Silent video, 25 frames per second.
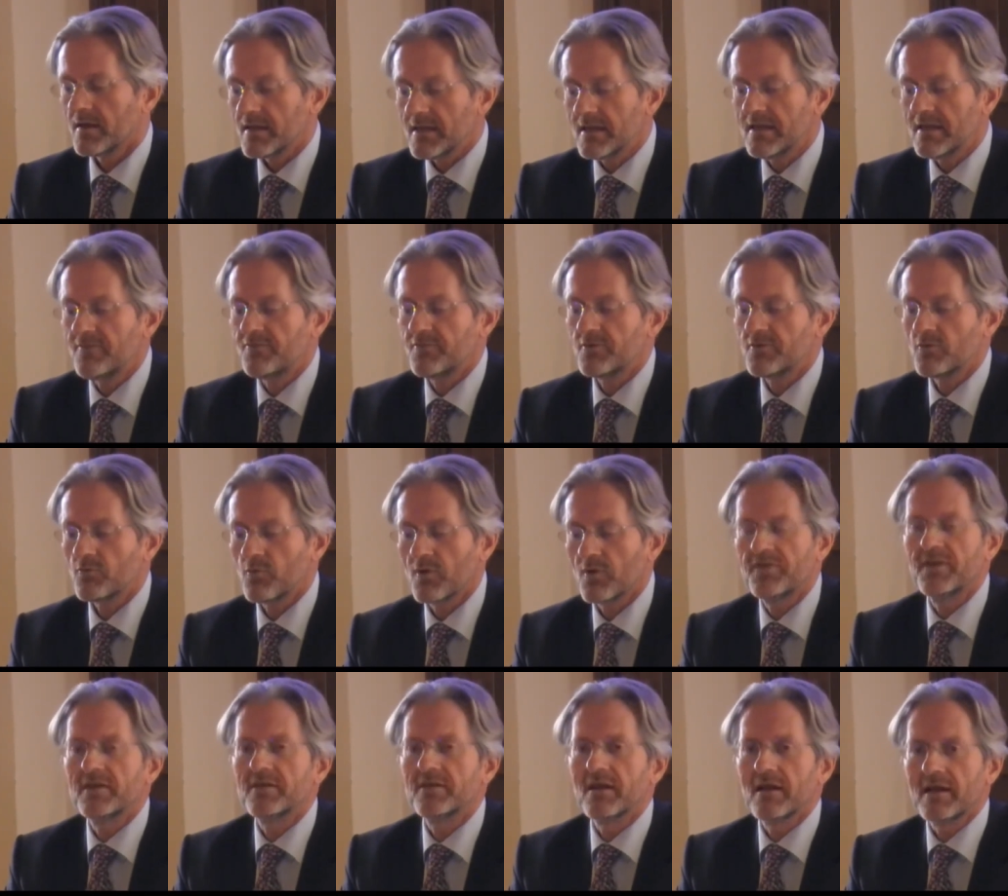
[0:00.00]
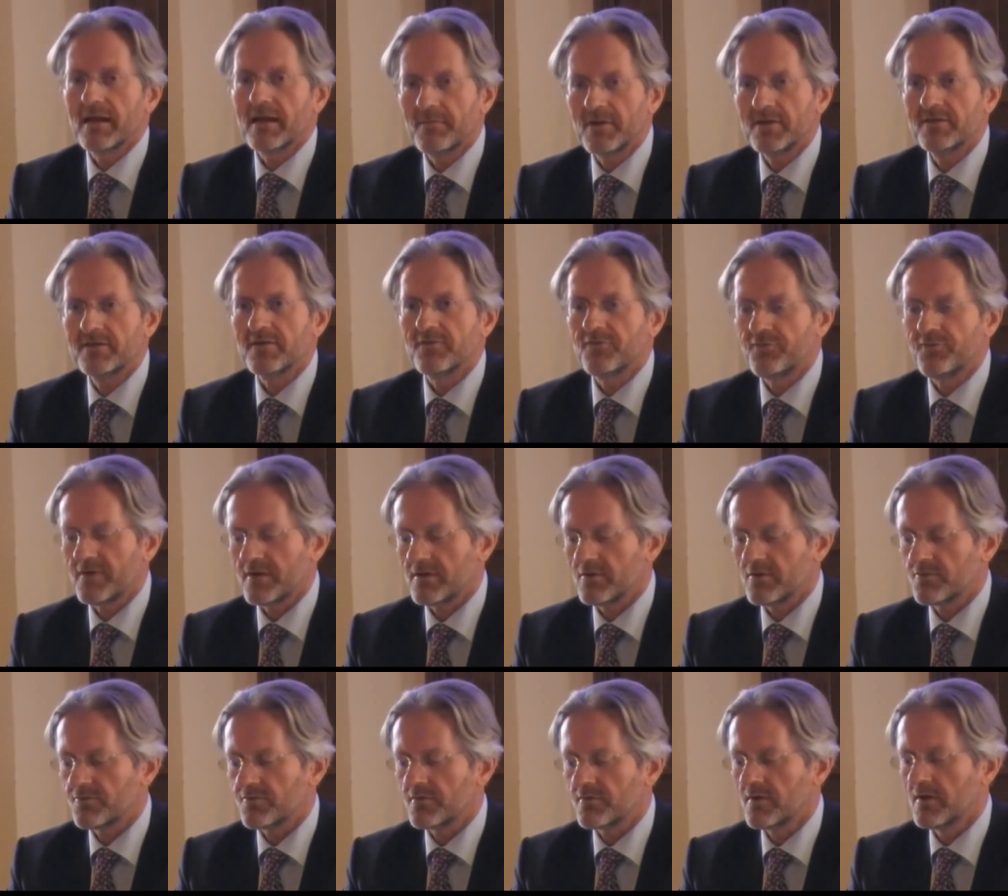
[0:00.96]
even within the limited
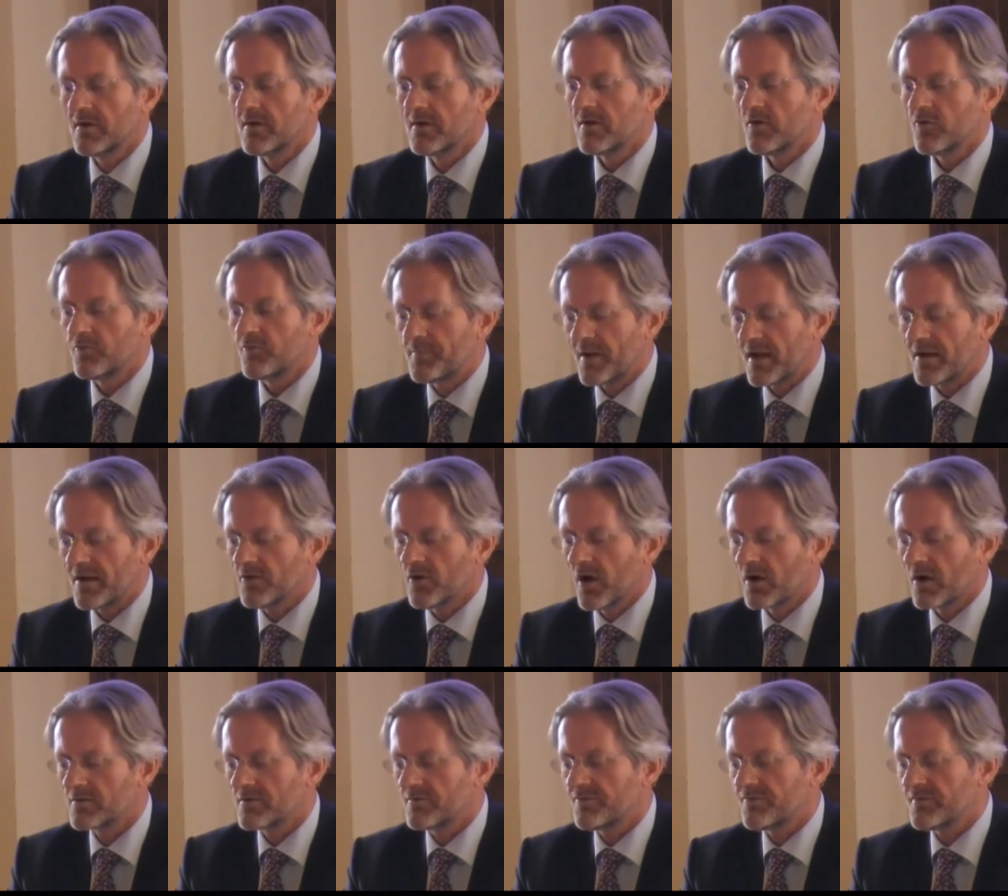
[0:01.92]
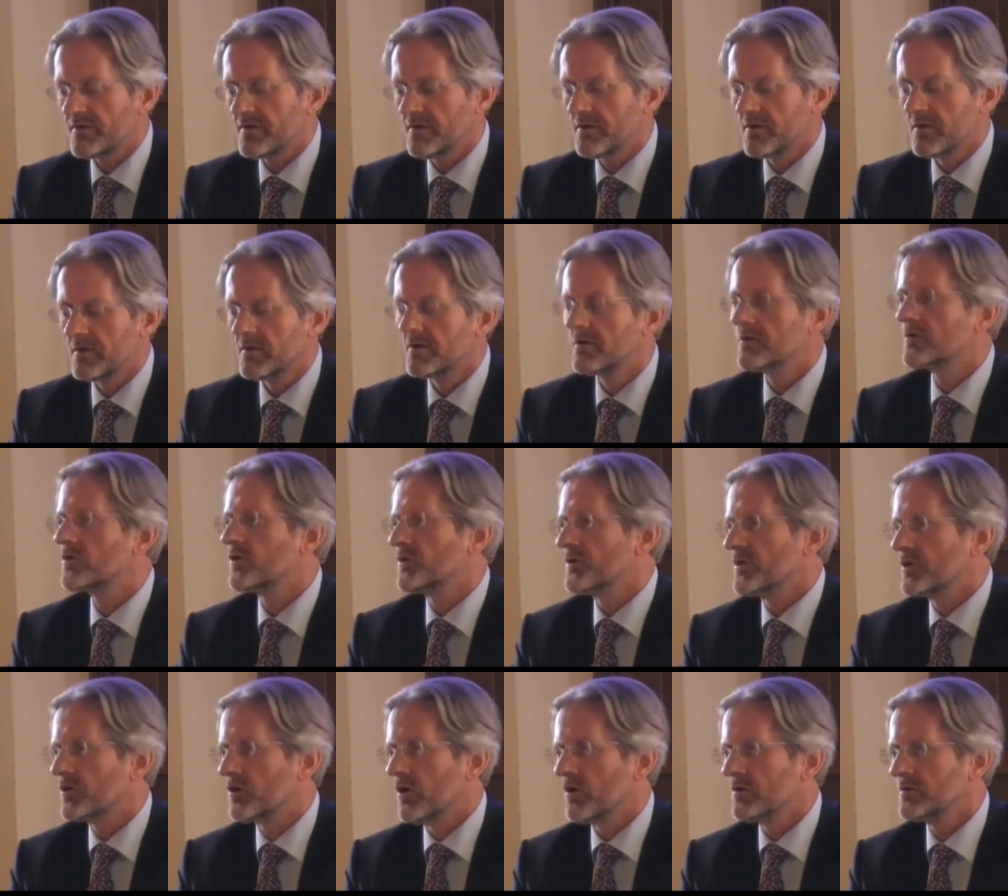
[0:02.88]
fields of paleography,
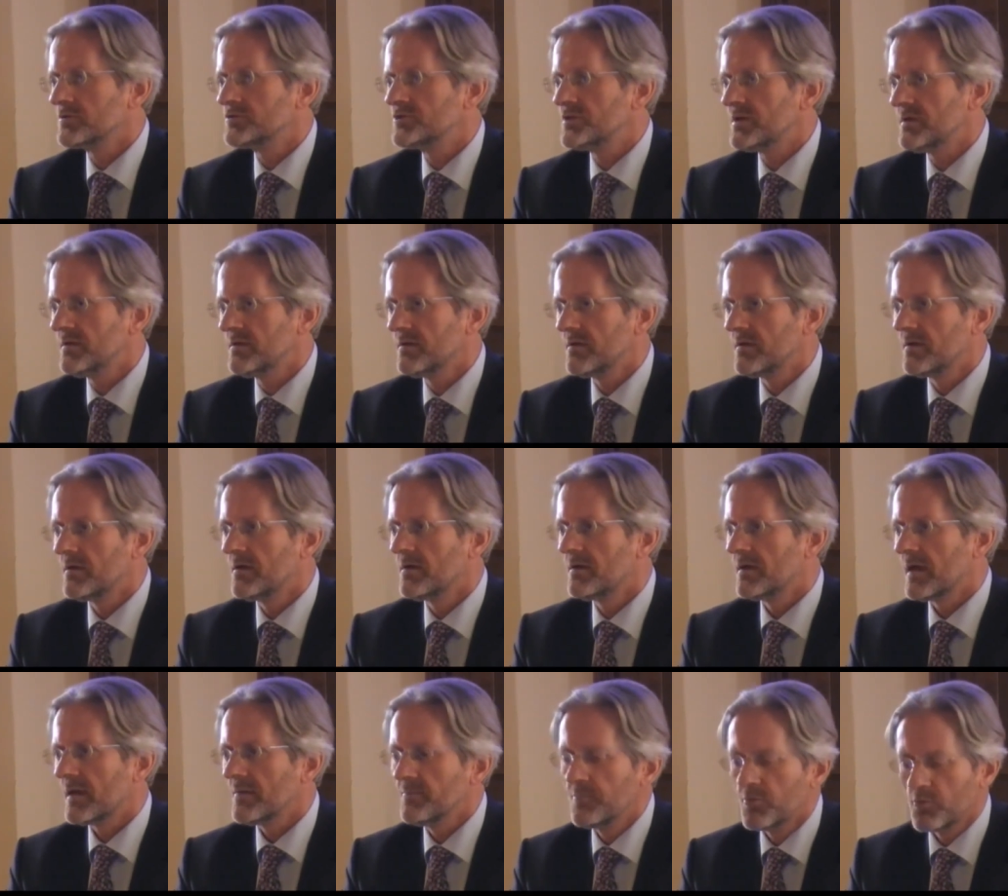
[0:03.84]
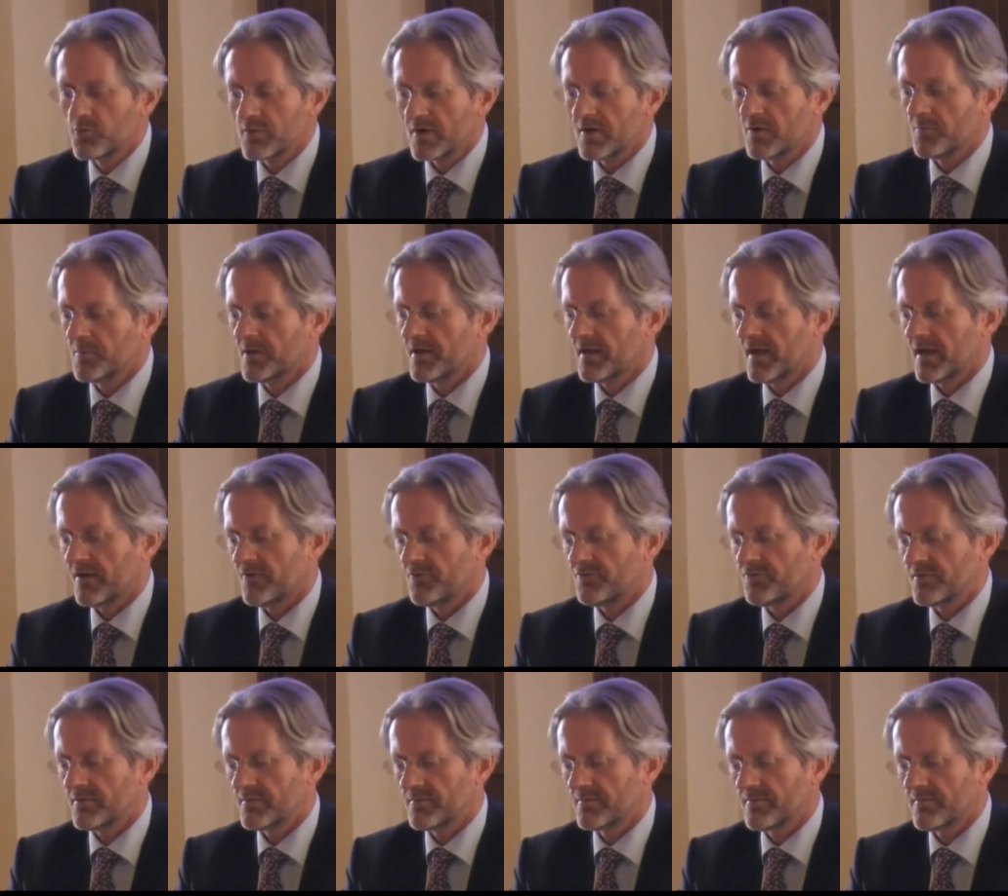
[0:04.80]
codicology, and book
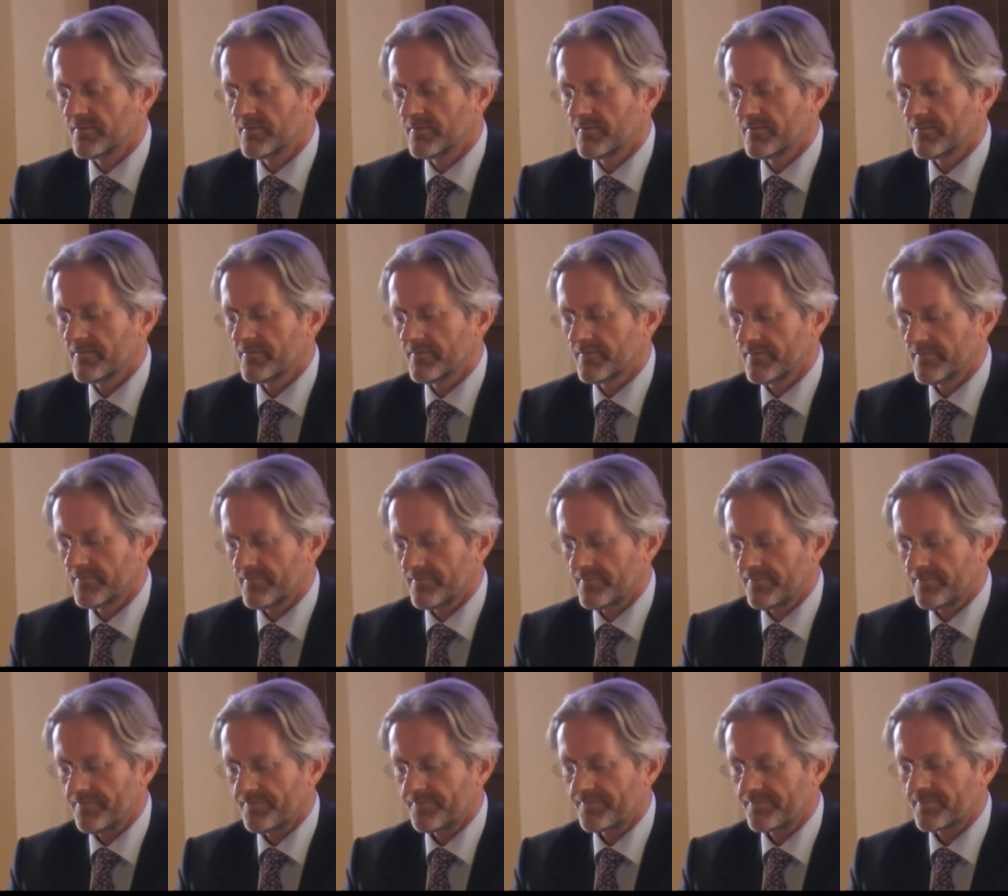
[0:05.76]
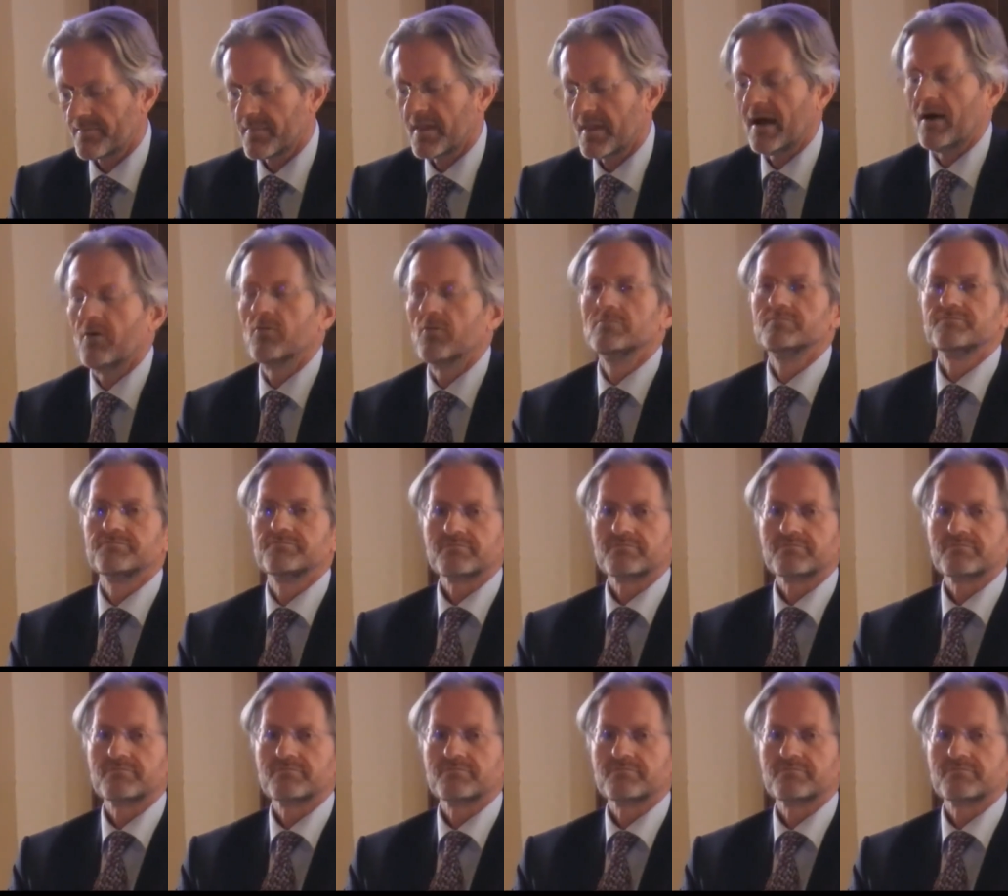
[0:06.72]
illumination. Now,